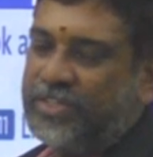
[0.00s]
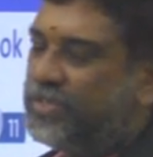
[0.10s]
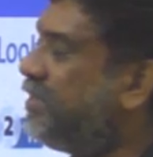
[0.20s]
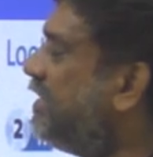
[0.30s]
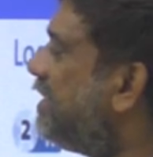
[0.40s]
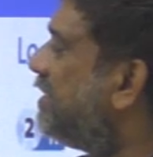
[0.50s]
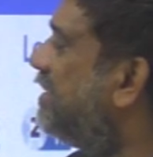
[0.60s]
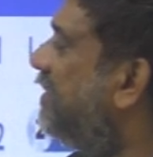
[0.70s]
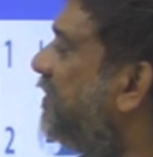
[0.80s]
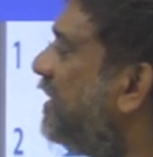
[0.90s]
So these are
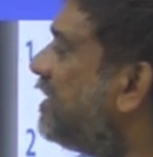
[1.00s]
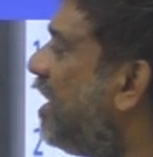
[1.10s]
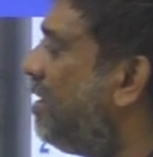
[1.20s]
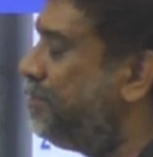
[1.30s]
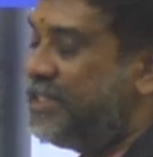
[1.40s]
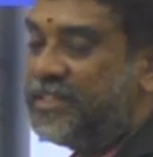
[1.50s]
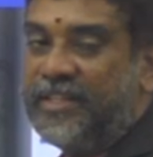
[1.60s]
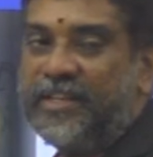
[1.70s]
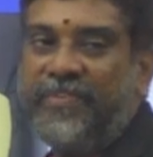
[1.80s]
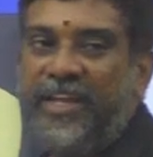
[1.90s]
the different comments
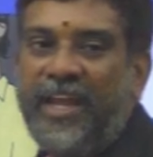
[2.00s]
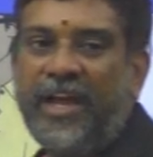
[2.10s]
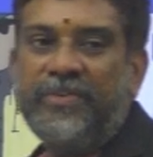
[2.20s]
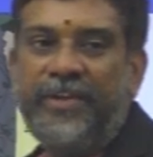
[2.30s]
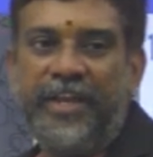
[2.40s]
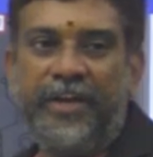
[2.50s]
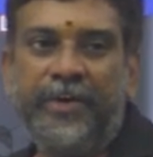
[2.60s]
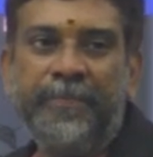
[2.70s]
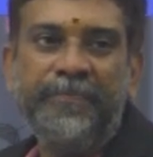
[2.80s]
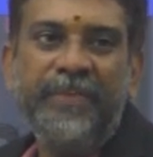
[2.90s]
that we have here.